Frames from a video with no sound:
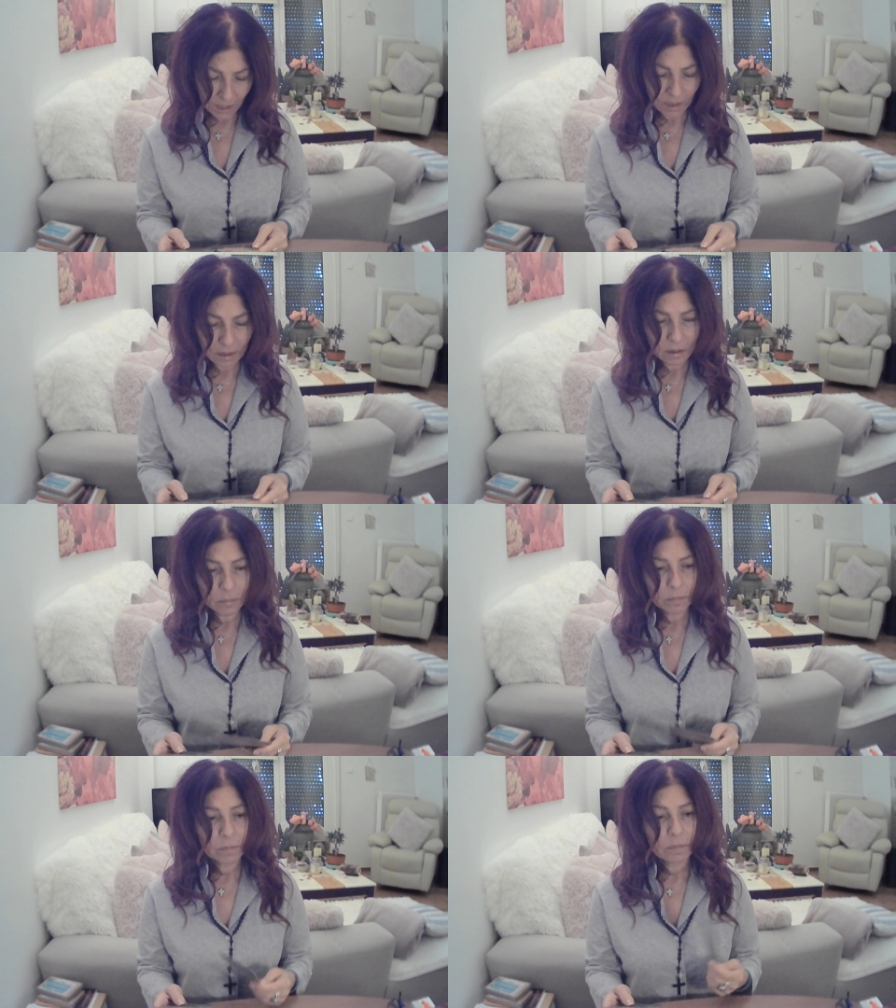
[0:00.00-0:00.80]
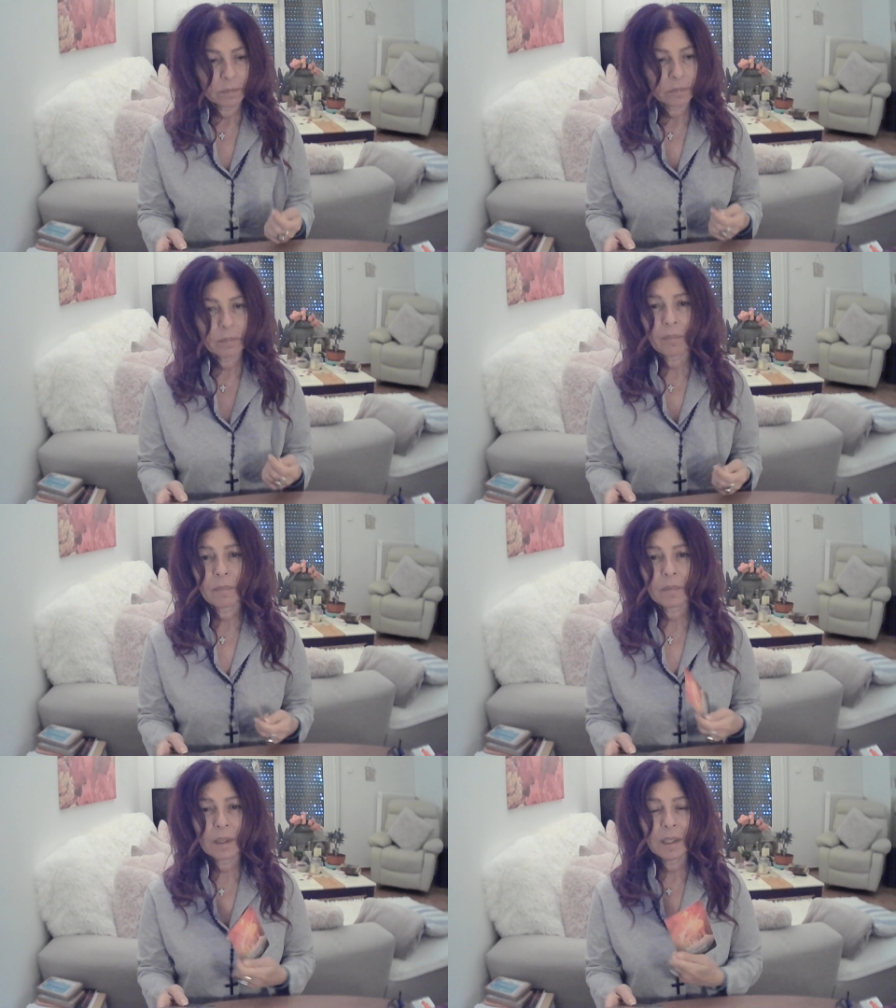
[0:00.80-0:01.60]
And
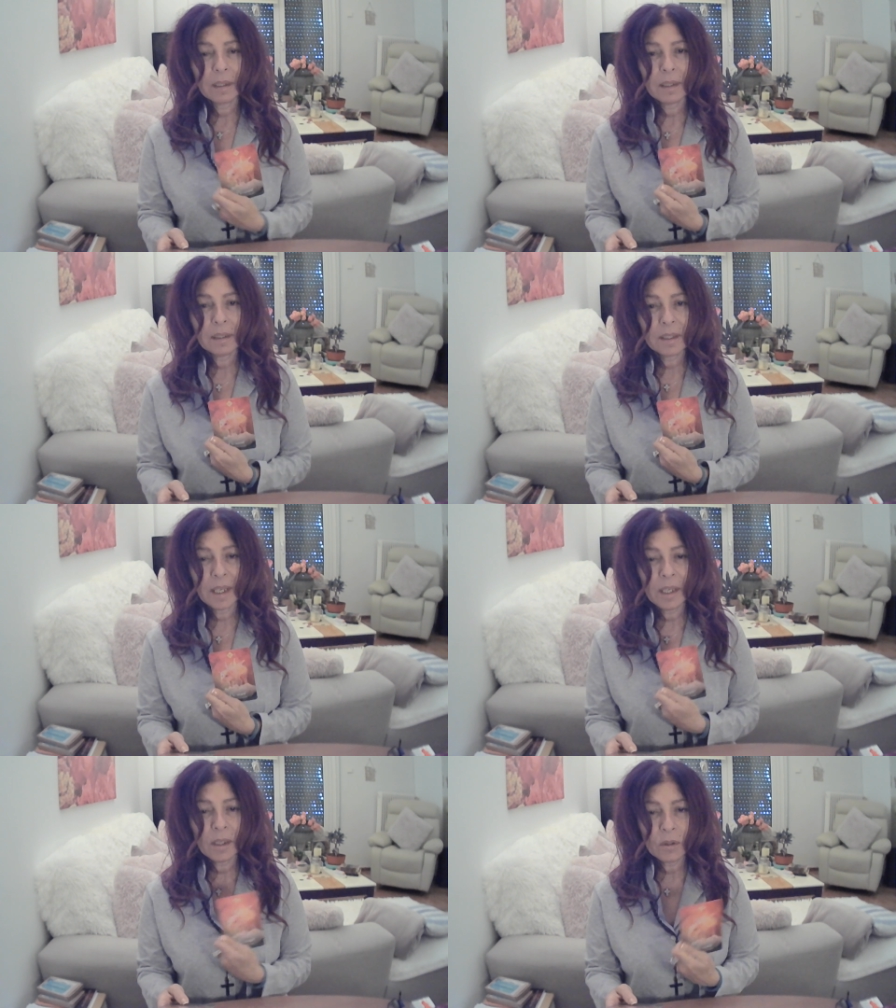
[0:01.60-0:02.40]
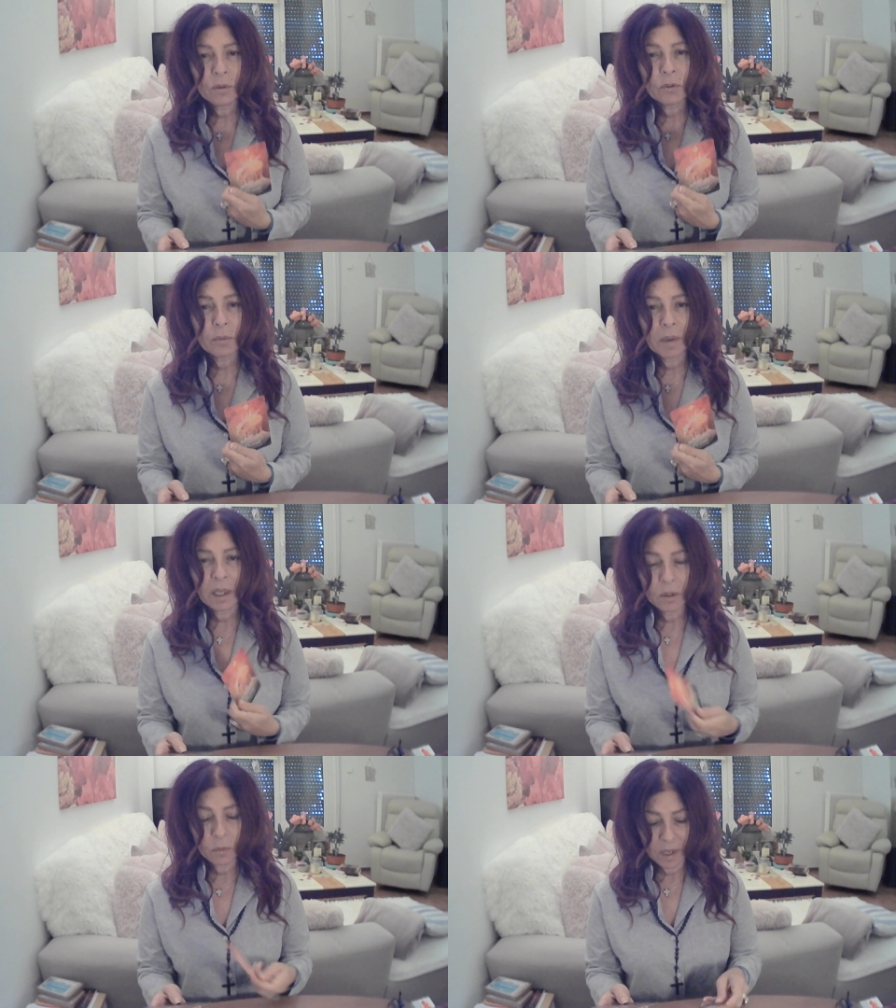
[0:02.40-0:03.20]
it's saying use your
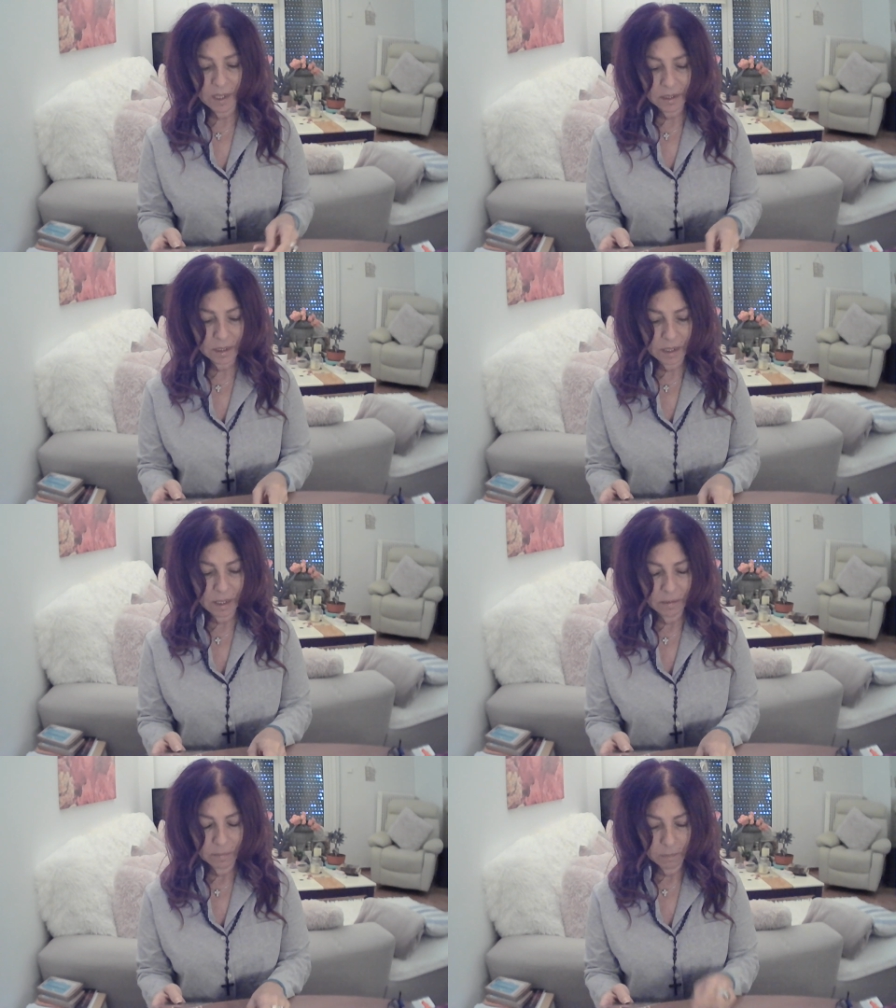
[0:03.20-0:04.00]
mind wisely.